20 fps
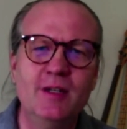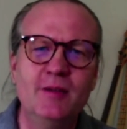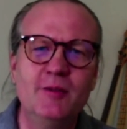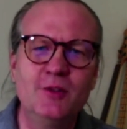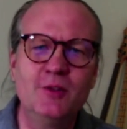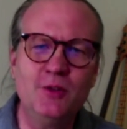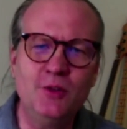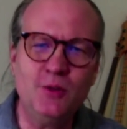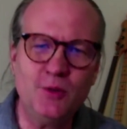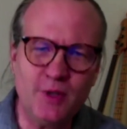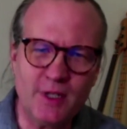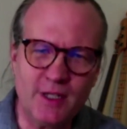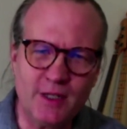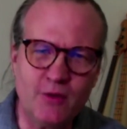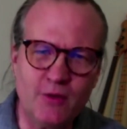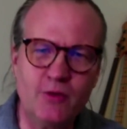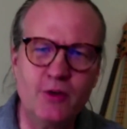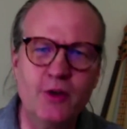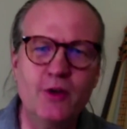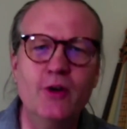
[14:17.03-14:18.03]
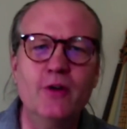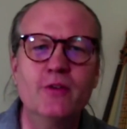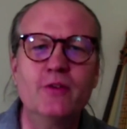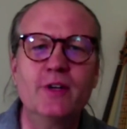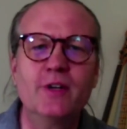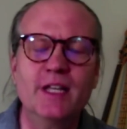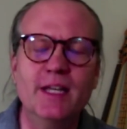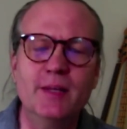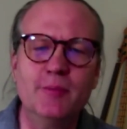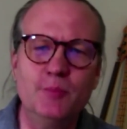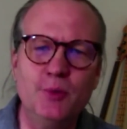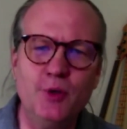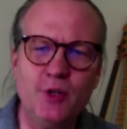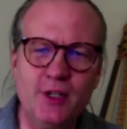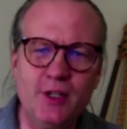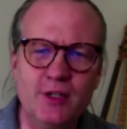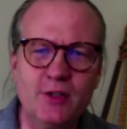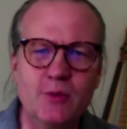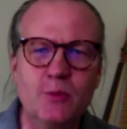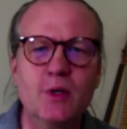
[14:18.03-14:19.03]
Do it over and over again. Put
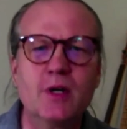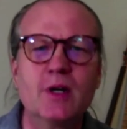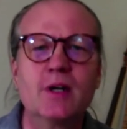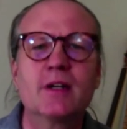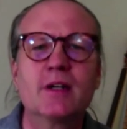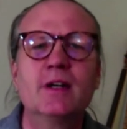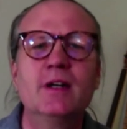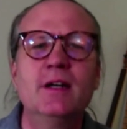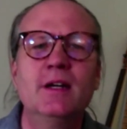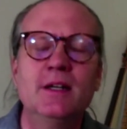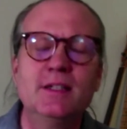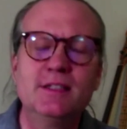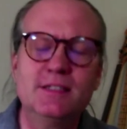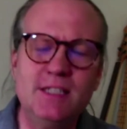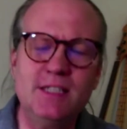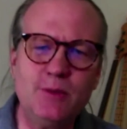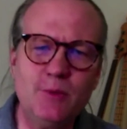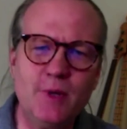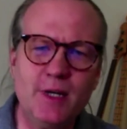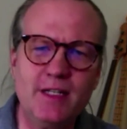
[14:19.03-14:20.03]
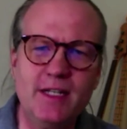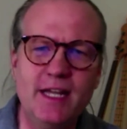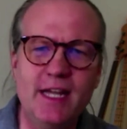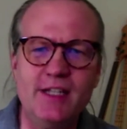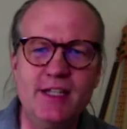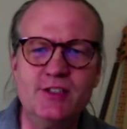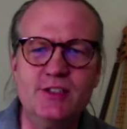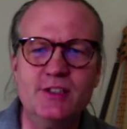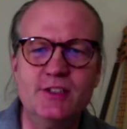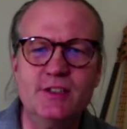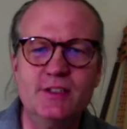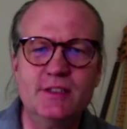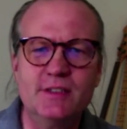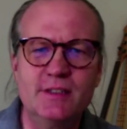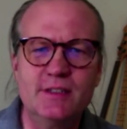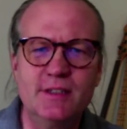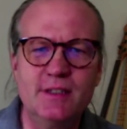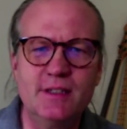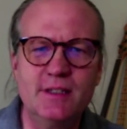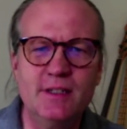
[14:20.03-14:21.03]
in the work. See where it takes you.
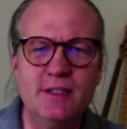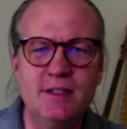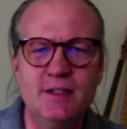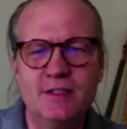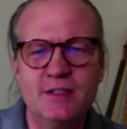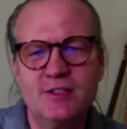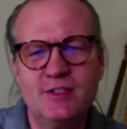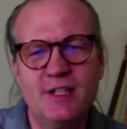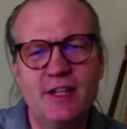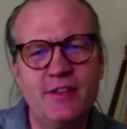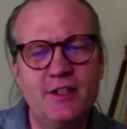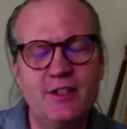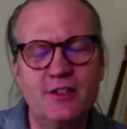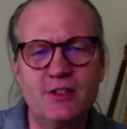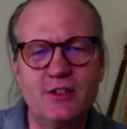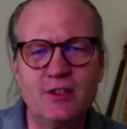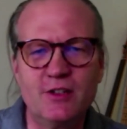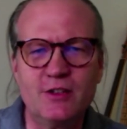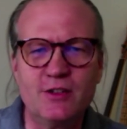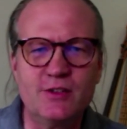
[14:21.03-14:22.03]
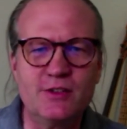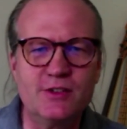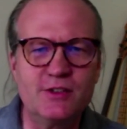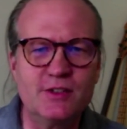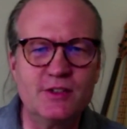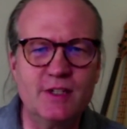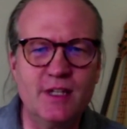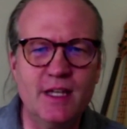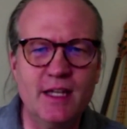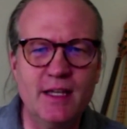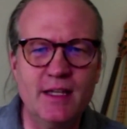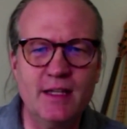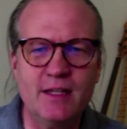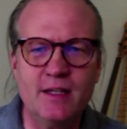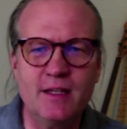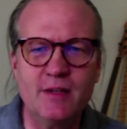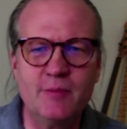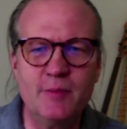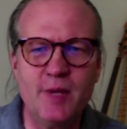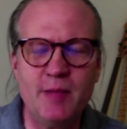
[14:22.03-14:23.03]
There's nothing to lose, and
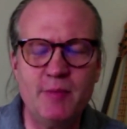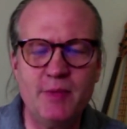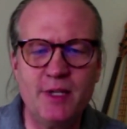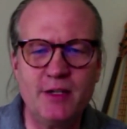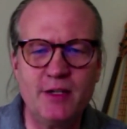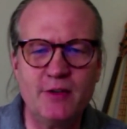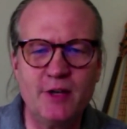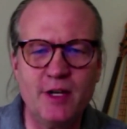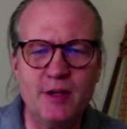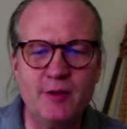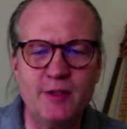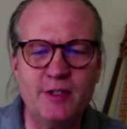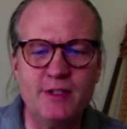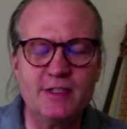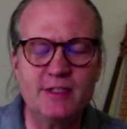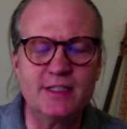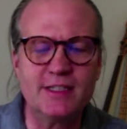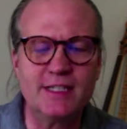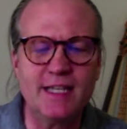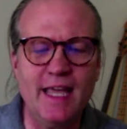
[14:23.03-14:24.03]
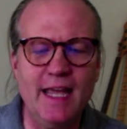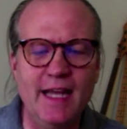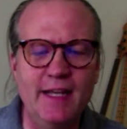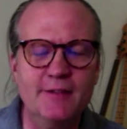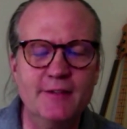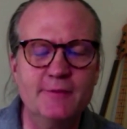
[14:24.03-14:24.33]
there may be a great deal to gain.